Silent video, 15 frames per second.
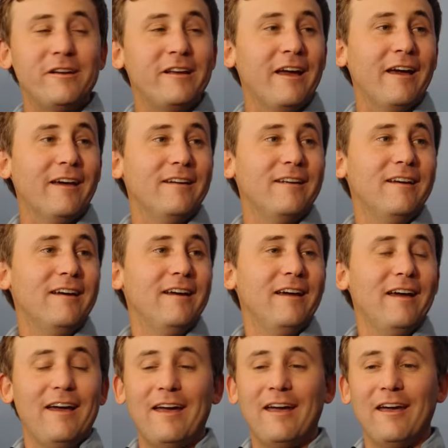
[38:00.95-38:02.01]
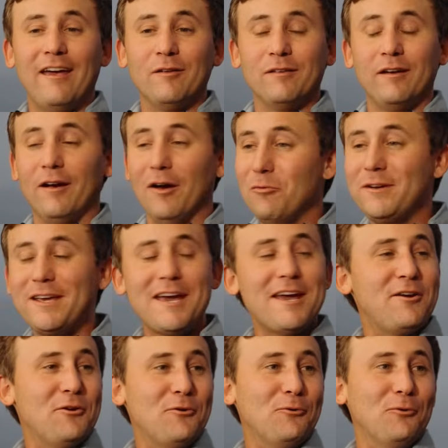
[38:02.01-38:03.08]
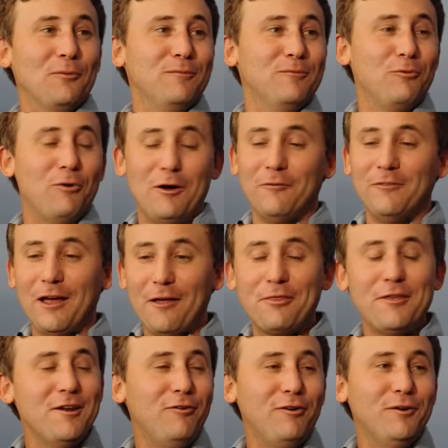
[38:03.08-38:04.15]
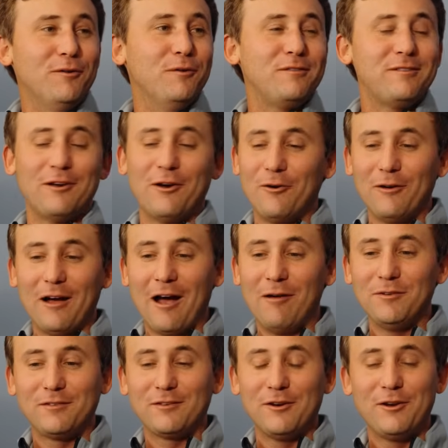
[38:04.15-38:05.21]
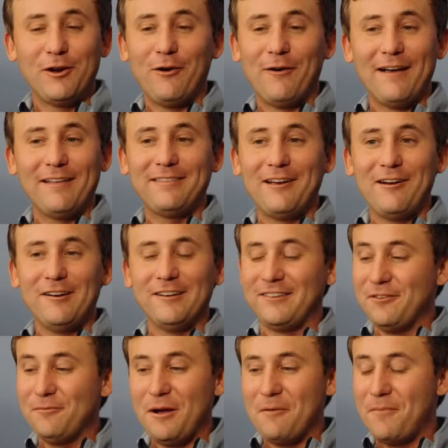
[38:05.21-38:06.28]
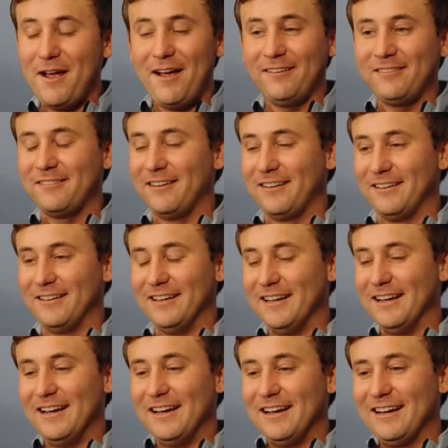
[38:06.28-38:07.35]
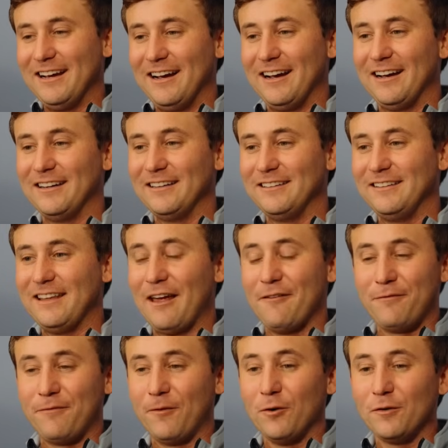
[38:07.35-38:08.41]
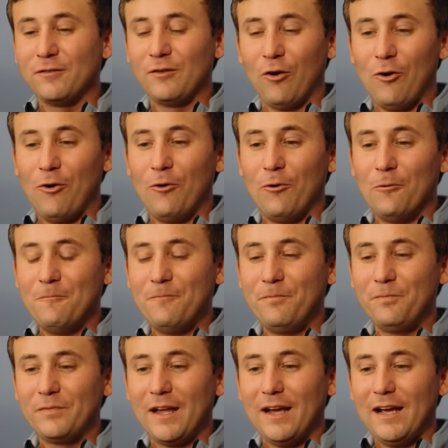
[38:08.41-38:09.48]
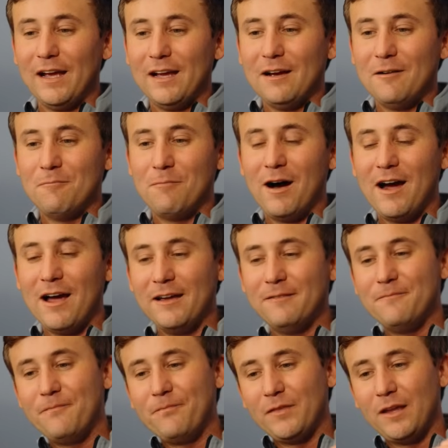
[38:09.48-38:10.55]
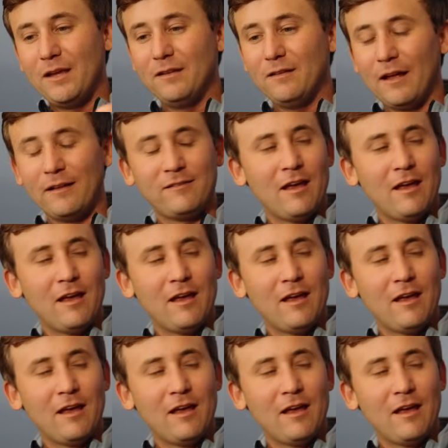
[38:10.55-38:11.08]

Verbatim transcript: you can't. And I was like, okay, cool. Well, nothing to lose. So I'm just going to go out there and do my best. And uh, that first hole, my in that